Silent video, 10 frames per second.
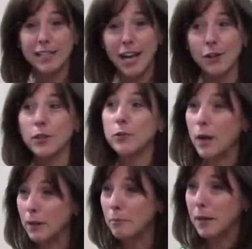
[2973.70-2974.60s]
yellow, and
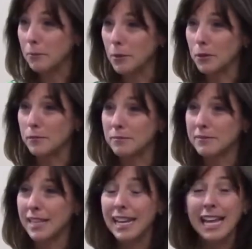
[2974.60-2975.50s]
red people.
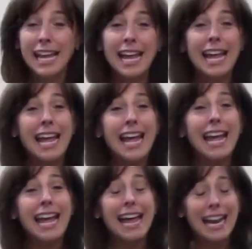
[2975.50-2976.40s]

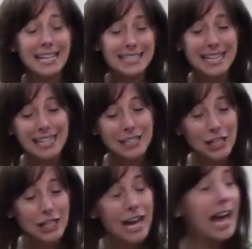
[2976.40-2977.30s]
And I said,
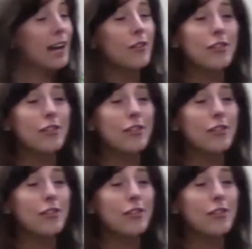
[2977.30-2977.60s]
look, I don't